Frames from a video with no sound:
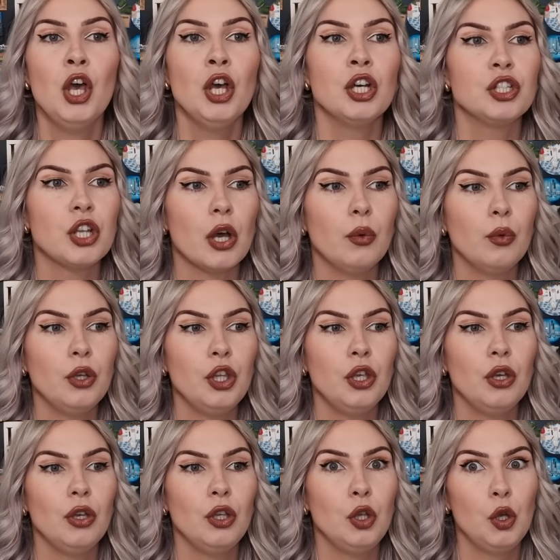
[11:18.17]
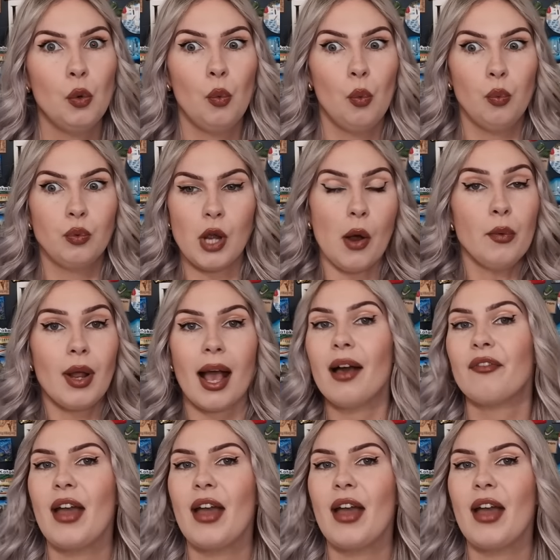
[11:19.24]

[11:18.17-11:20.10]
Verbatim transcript: So you don't have